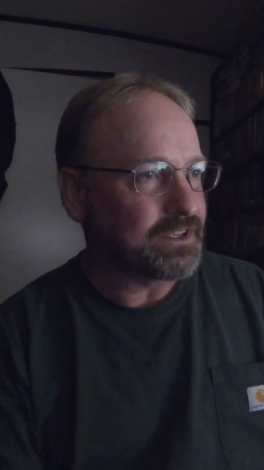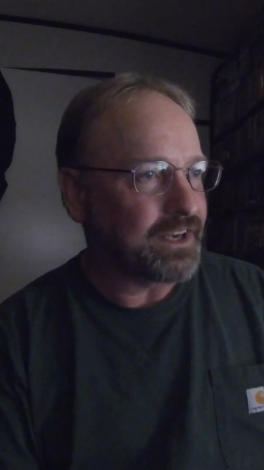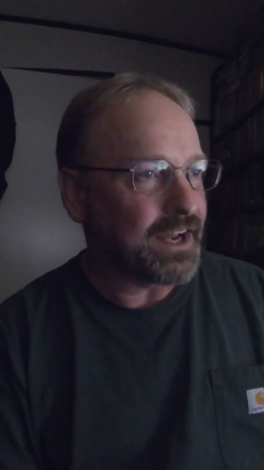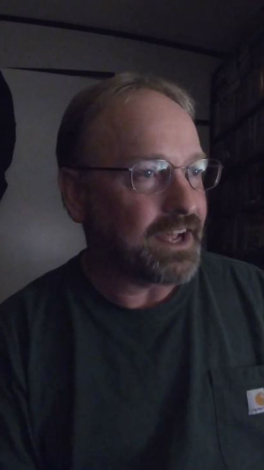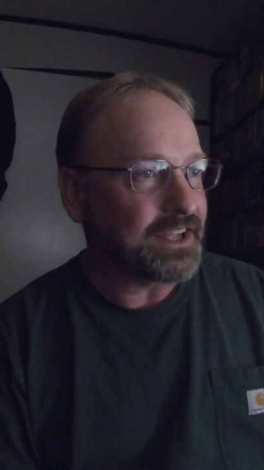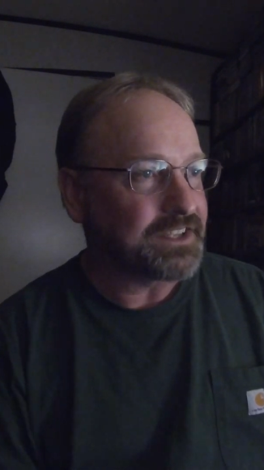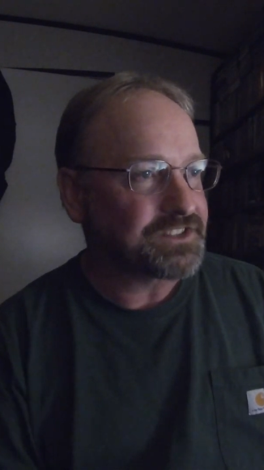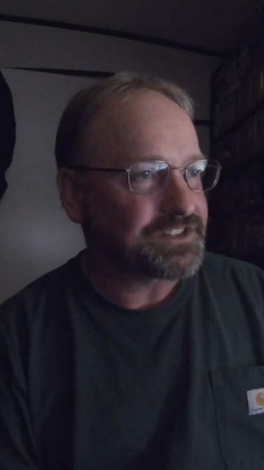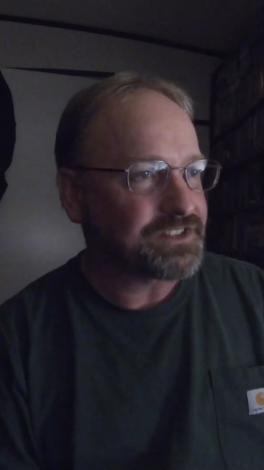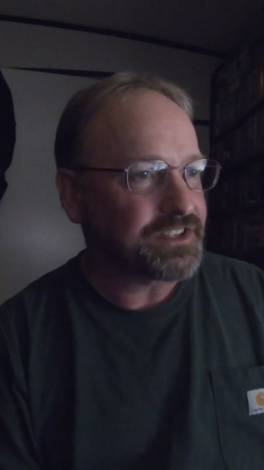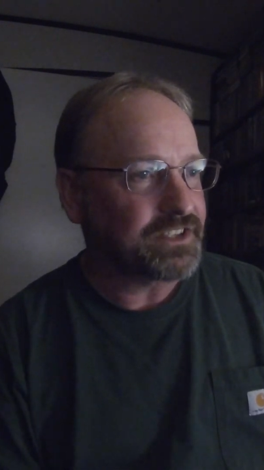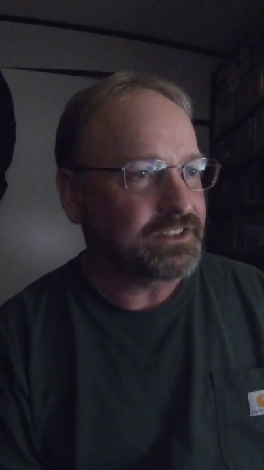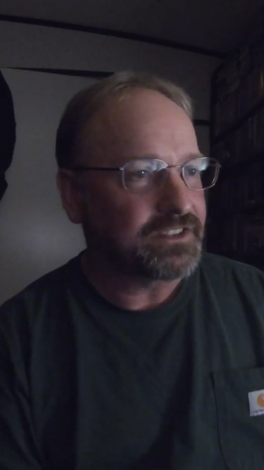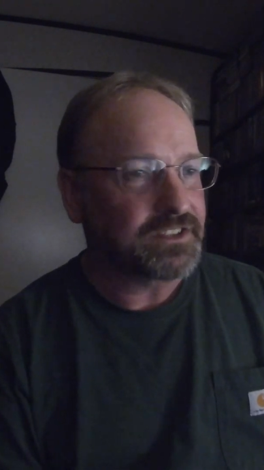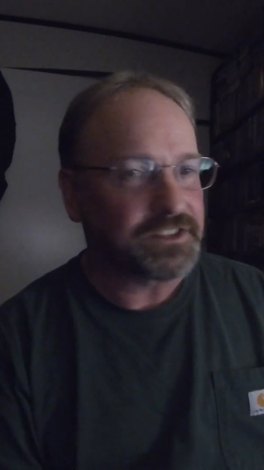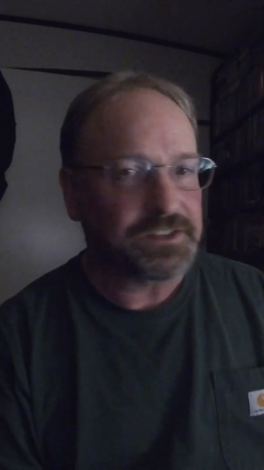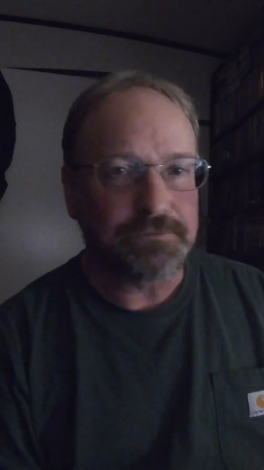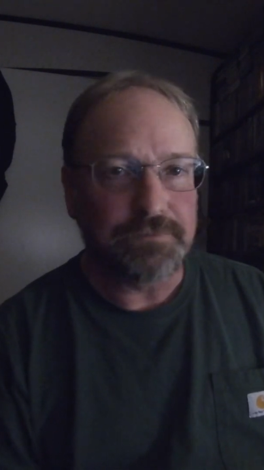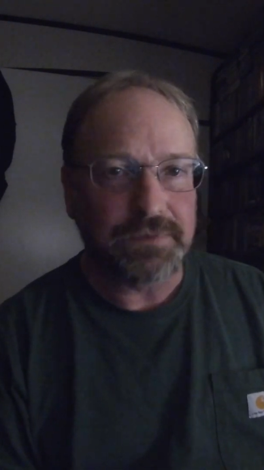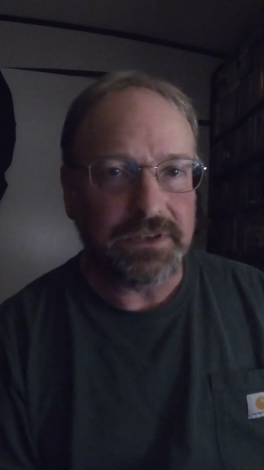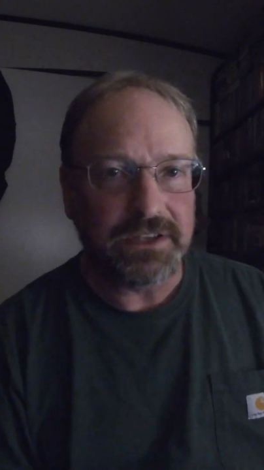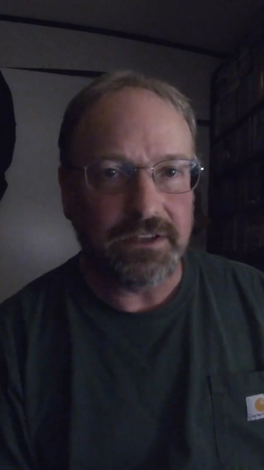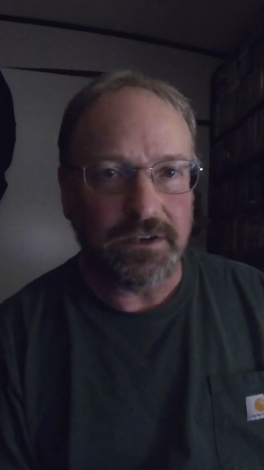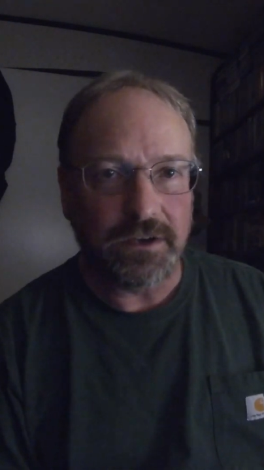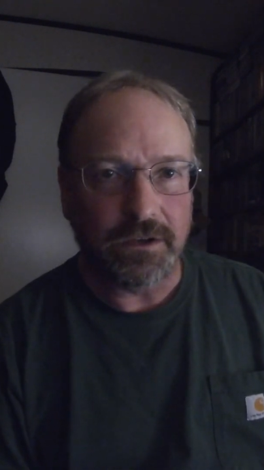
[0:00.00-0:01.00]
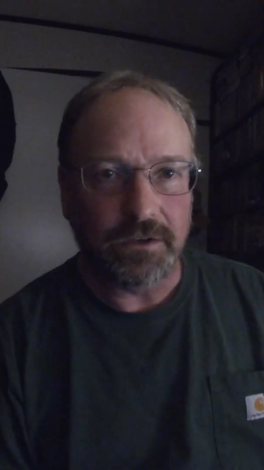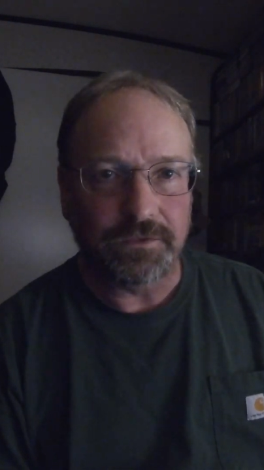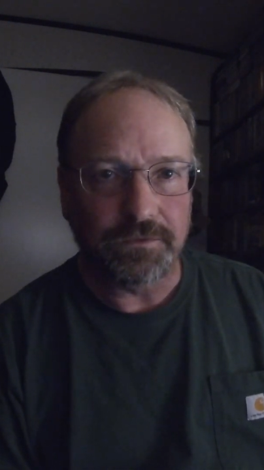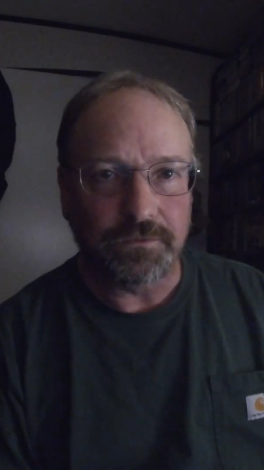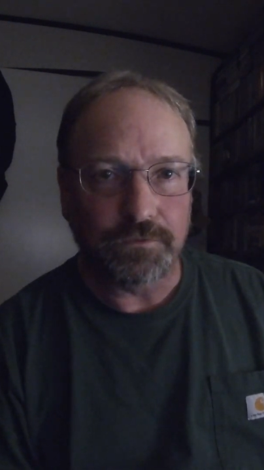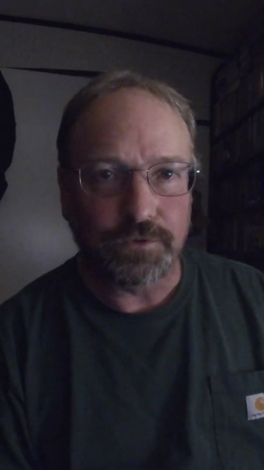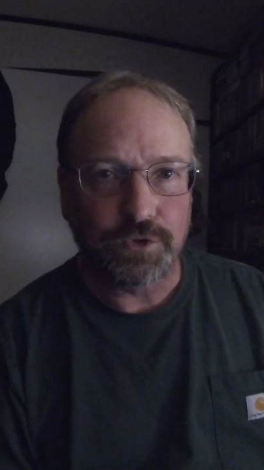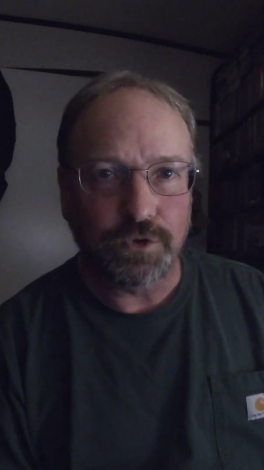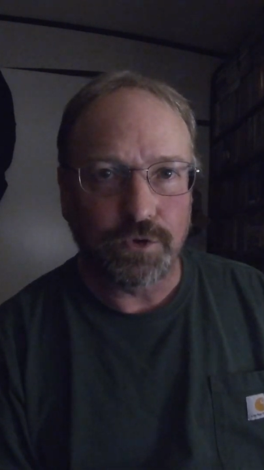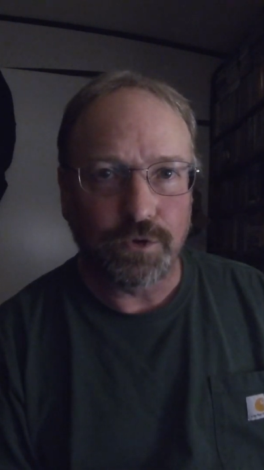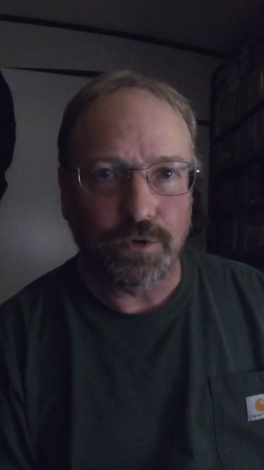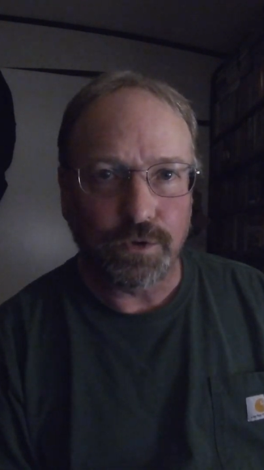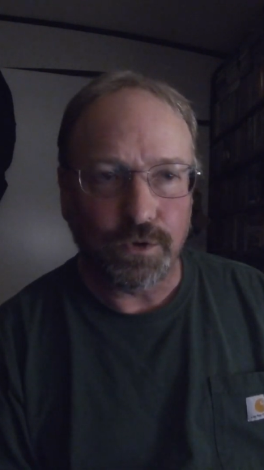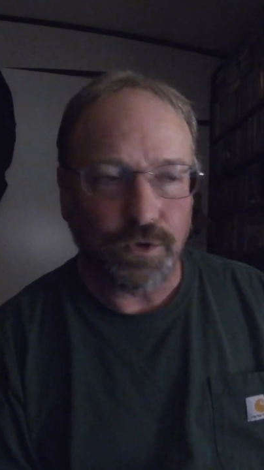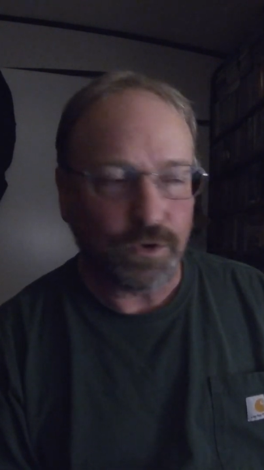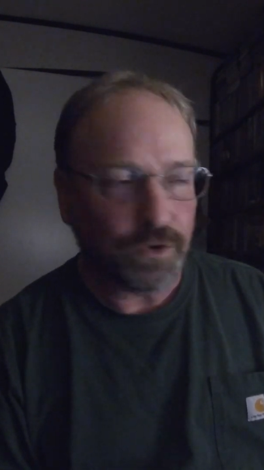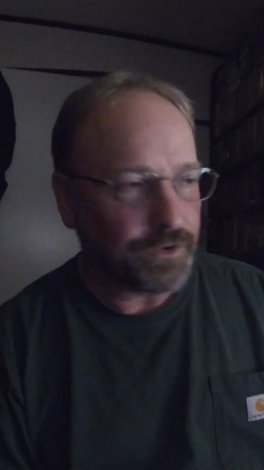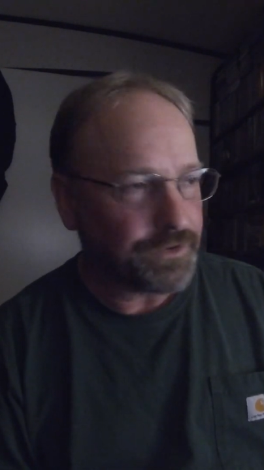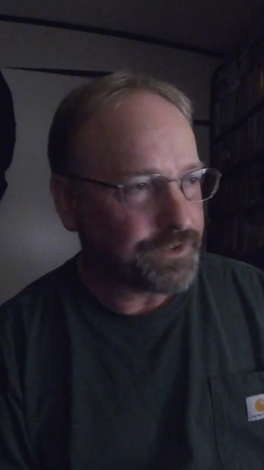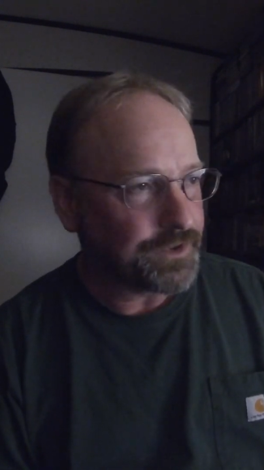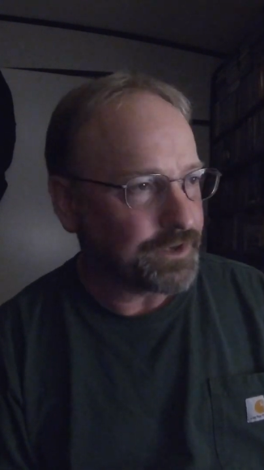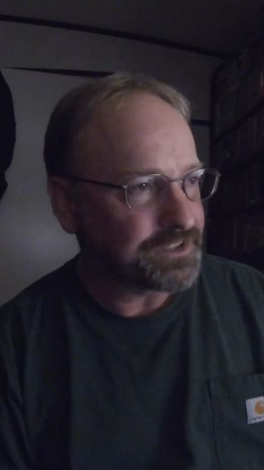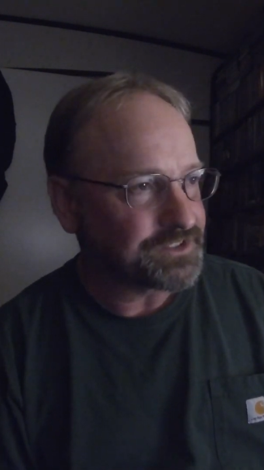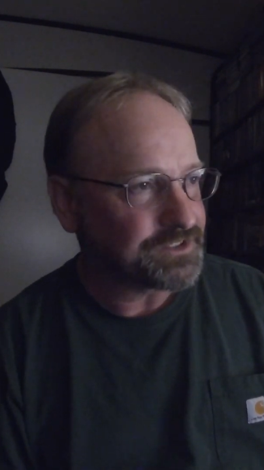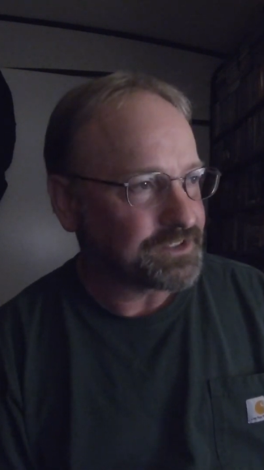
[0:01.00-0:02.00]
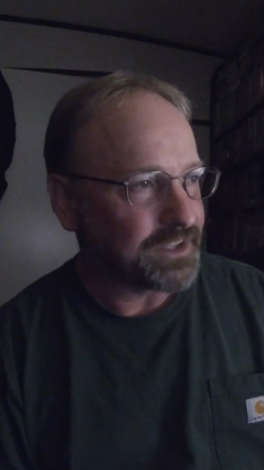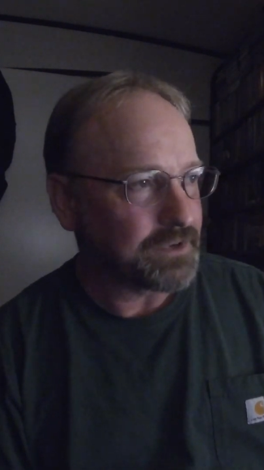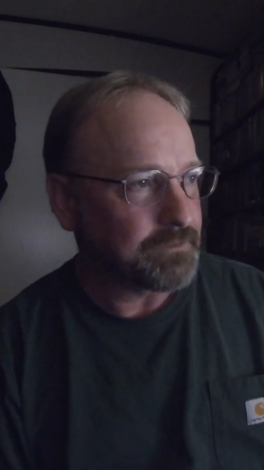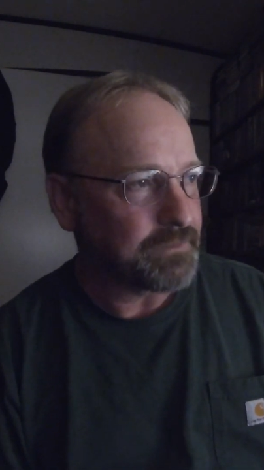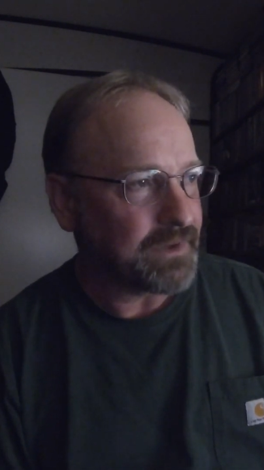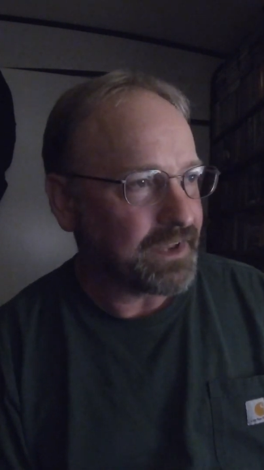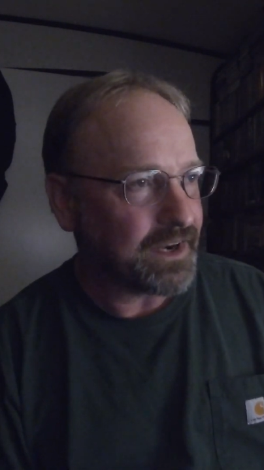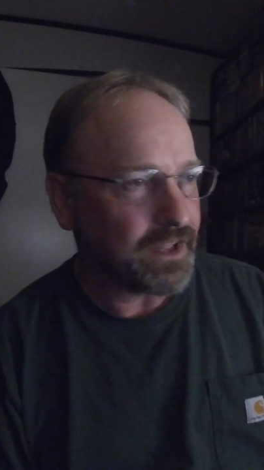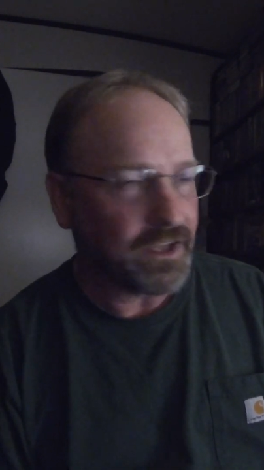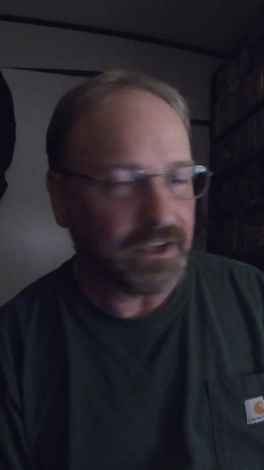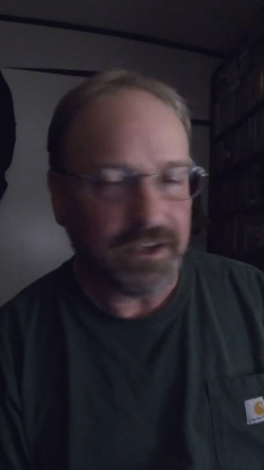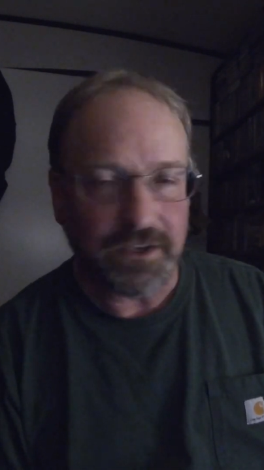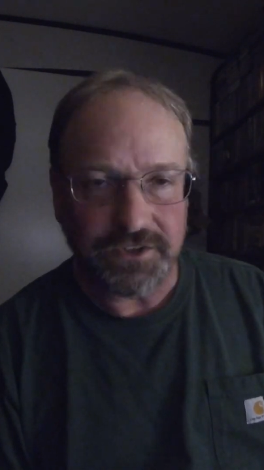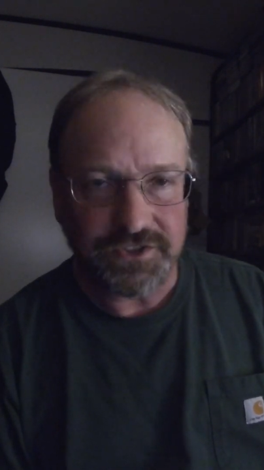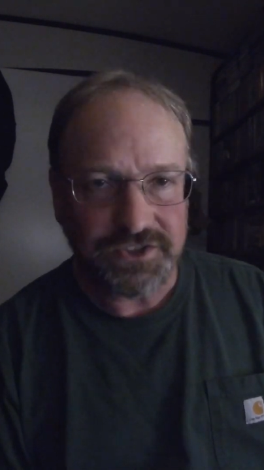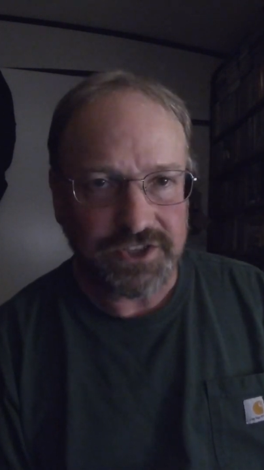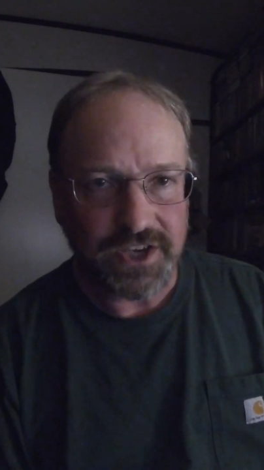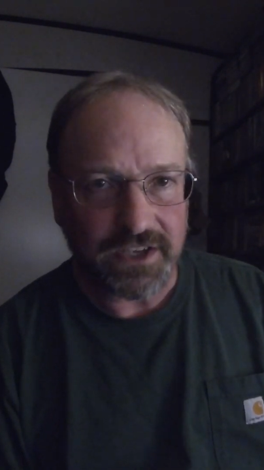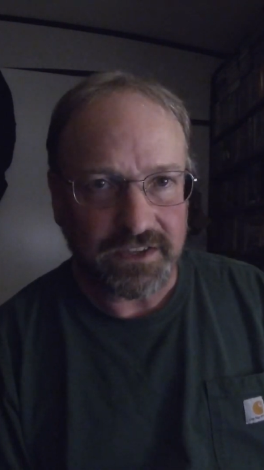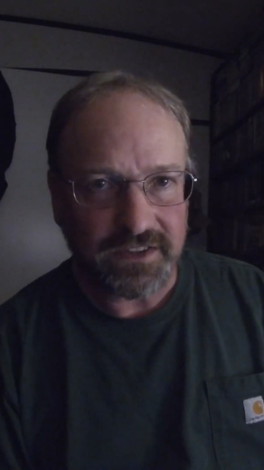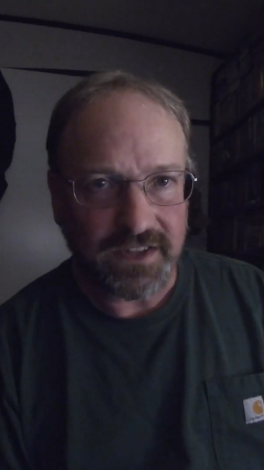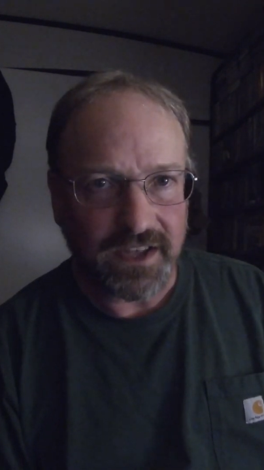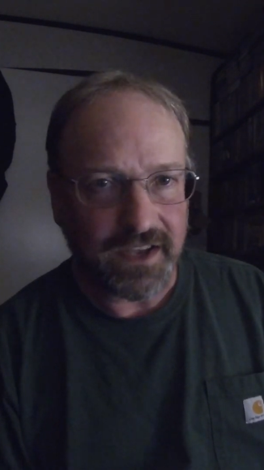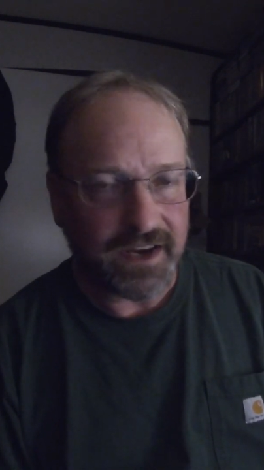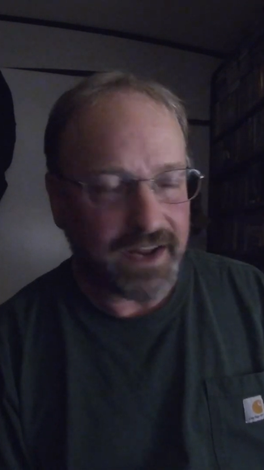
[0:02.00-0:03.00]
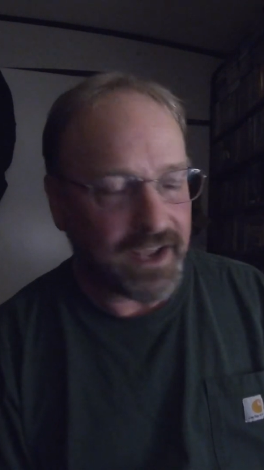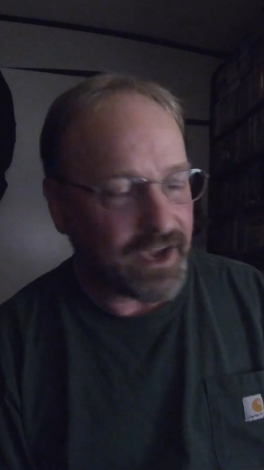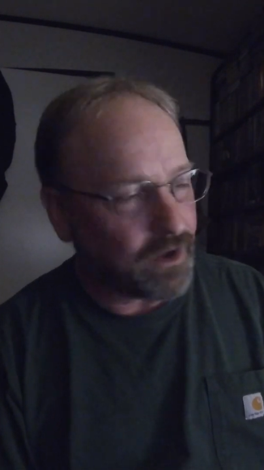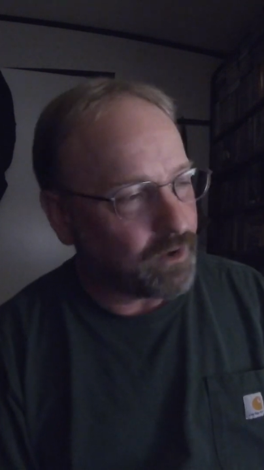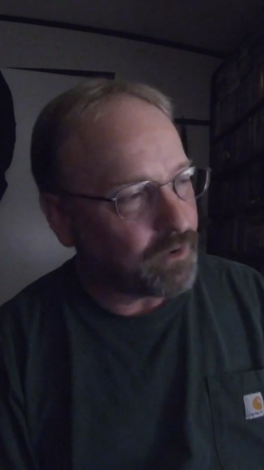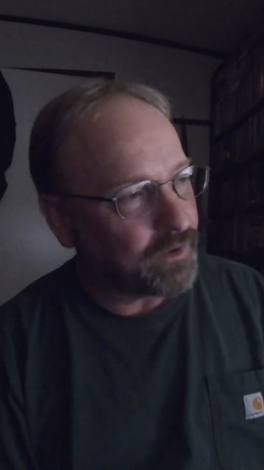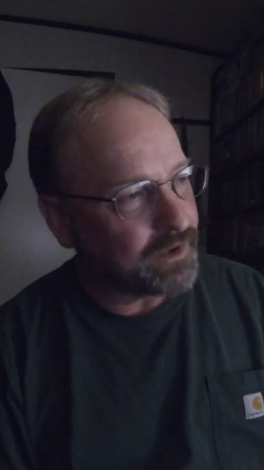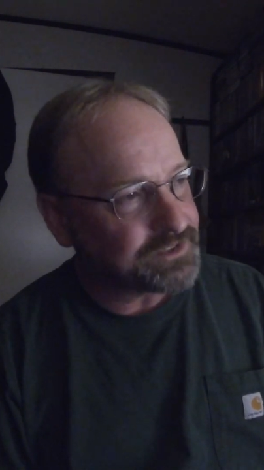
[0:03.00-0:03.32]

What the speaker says: and I'd seen this bend on Google Earth, and I was like, man, I gotta go check that out.